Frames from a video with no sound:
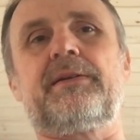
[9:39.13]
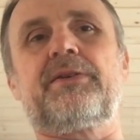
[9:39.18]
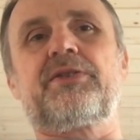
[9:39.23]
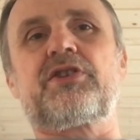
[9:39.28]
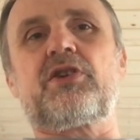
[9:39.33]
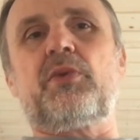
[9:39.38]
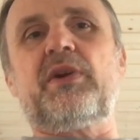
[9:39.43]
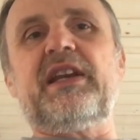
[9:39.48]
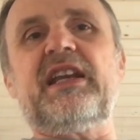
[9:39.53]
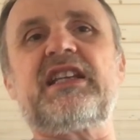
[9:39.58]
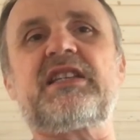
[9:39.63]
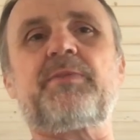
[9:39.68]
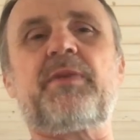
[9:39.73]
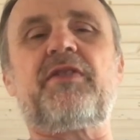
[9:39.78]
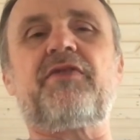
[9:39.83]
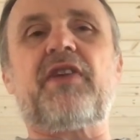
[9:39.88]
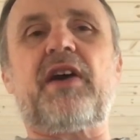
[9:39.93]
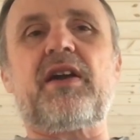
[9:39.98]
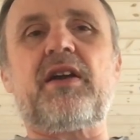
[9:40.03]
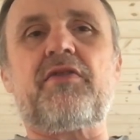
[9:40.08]
So we need to be
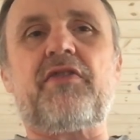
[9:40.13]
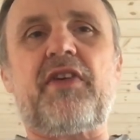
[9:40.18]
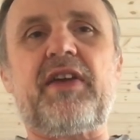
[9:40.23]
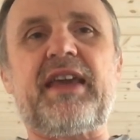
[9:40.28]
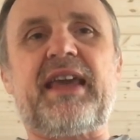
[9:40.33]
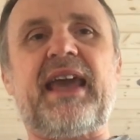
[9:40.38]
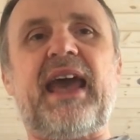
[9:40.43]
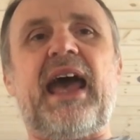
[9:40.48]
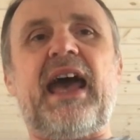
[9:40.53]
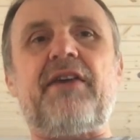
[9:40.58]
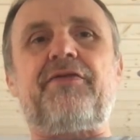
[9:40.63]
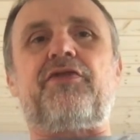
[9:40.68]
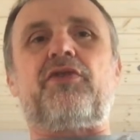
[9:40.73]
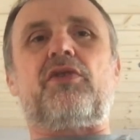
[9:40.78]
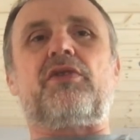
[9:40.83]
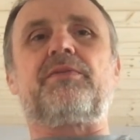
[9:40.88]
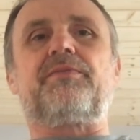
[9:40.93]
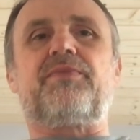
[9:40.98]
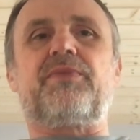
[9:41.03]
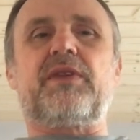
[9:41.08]
very, very
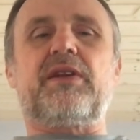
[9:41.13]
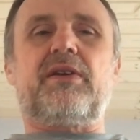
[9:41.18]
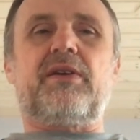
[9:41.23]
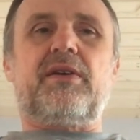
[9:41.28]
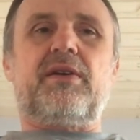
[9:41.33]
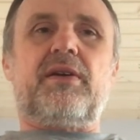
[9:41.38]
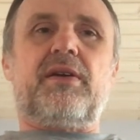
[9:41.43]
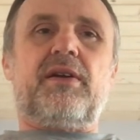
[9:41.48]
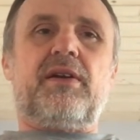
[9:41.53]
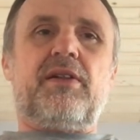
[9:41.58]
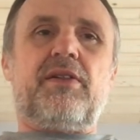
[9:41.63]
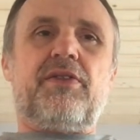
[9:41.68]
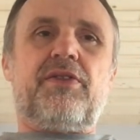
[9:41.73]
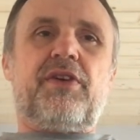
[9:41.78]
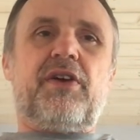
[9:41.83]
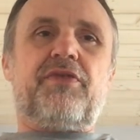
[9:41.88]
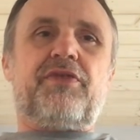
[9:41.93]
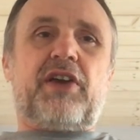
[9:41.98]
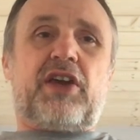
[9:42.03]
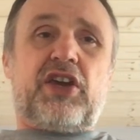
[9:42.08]
careful
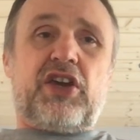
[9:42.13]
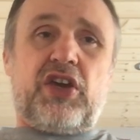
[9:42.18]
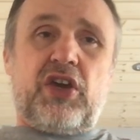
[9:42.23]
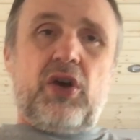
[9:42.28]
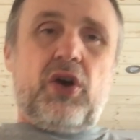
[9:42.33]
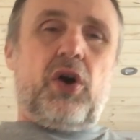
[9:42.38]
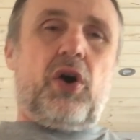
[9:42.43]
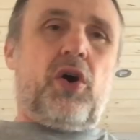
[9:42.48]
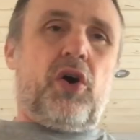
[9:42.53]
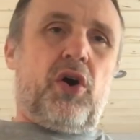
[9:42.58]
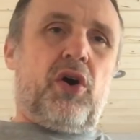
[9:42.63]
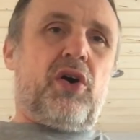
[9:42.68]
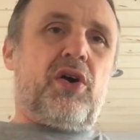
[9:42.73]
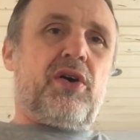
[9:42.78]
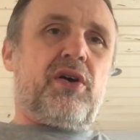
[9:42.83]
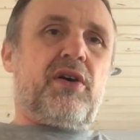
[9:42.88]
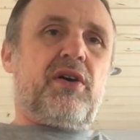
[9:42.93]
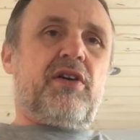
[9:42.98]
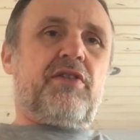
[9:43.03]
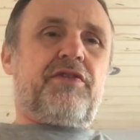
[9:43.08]
that the cure
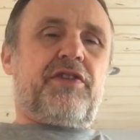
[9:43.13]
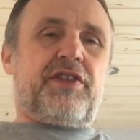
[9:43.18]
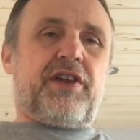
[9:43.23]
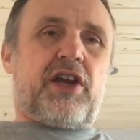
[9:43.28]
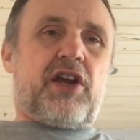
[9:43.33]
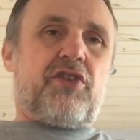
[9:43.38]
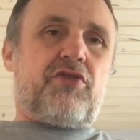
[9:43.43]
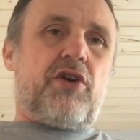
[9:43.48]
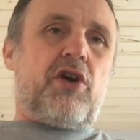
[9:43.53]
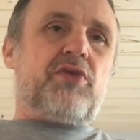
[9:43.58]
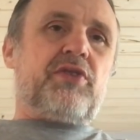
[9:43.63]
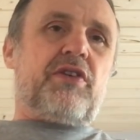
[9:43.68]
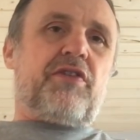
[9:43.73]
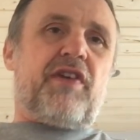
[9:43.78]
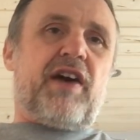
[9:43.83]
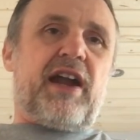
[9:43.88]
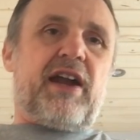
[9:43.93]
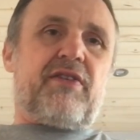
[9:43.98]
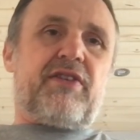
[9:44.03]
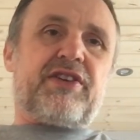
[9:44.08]
for the
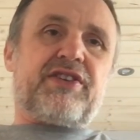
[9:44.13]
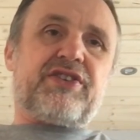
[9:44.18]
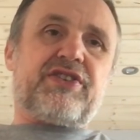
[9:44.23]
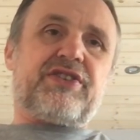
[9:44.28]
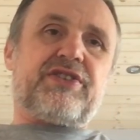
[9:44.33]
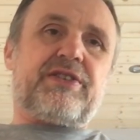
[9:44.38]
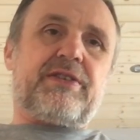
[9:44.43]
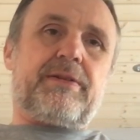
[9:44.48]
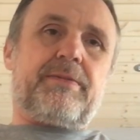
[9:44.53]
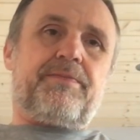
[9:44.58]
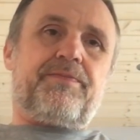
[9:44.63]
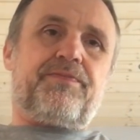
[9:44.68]
coronavirus,